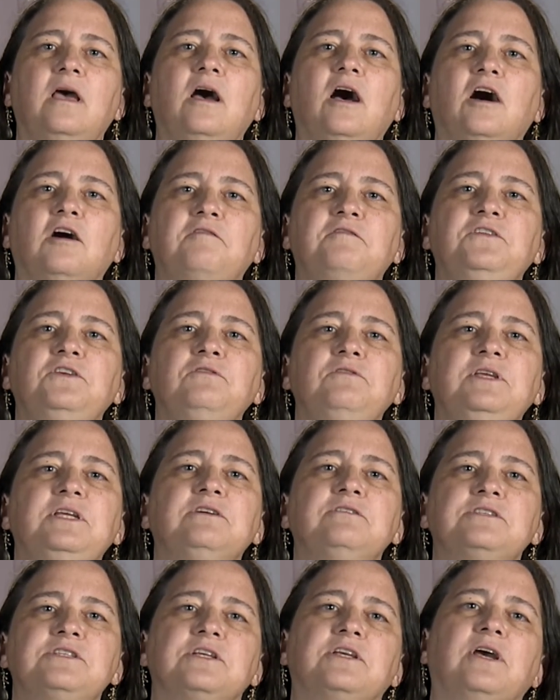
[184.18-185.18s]
A few
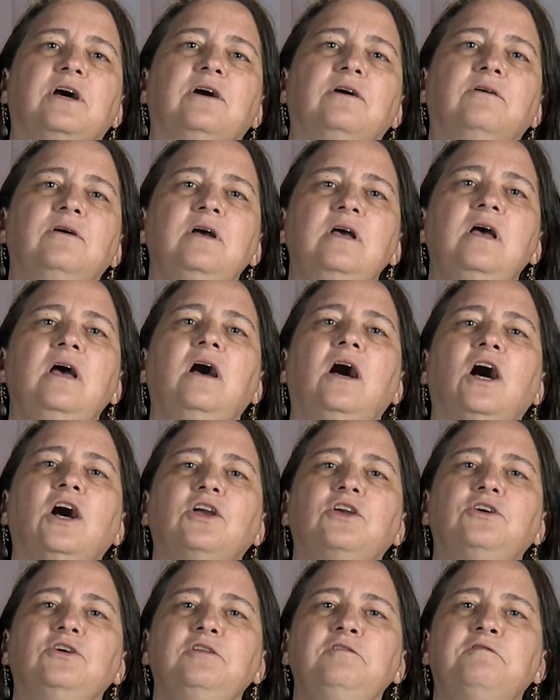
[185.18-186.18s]
years ago, a
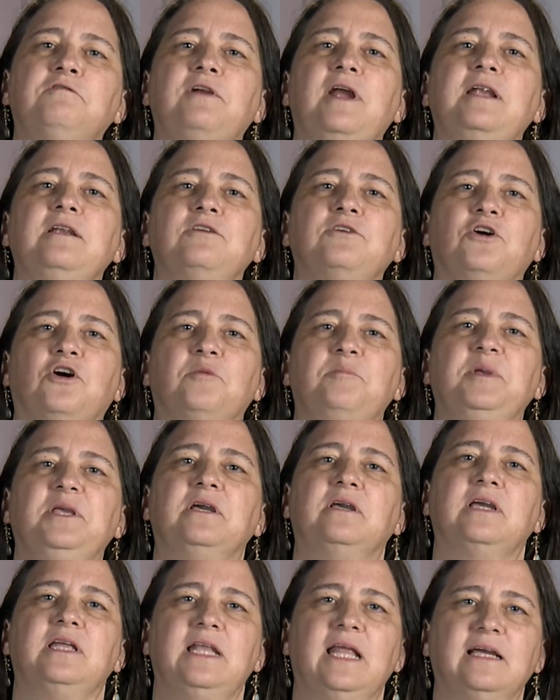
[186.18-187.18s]
good friend called me a
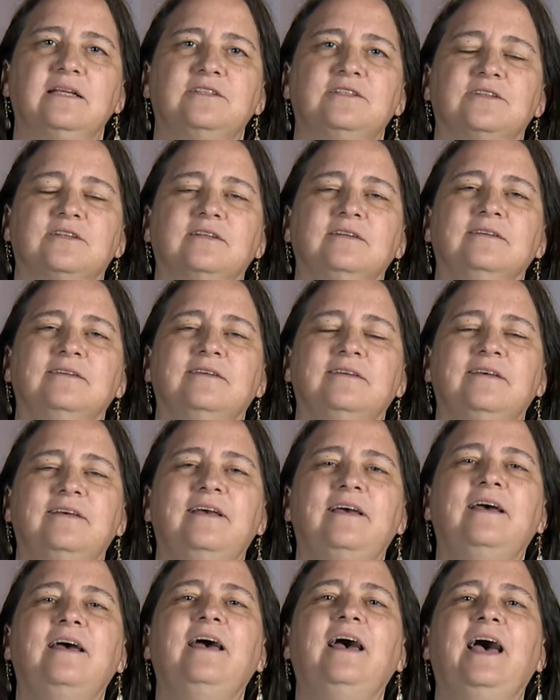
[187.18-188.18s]
connector,
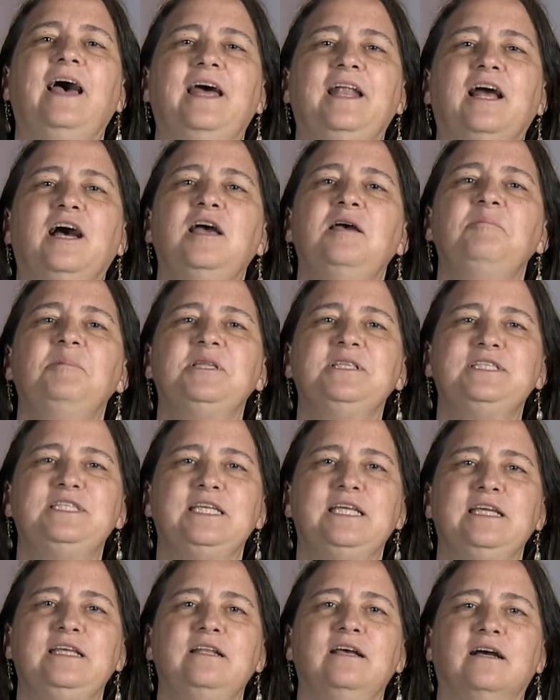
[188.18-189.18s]
and I am
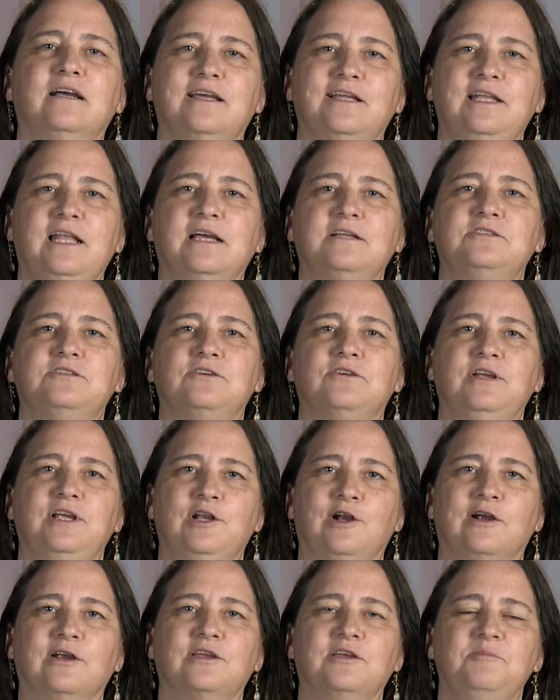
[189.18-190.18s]
indeed a connector in
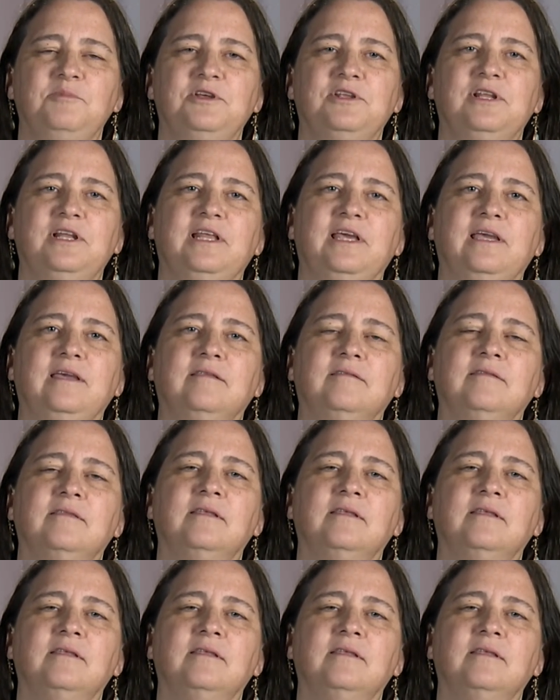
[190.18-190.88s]
our community.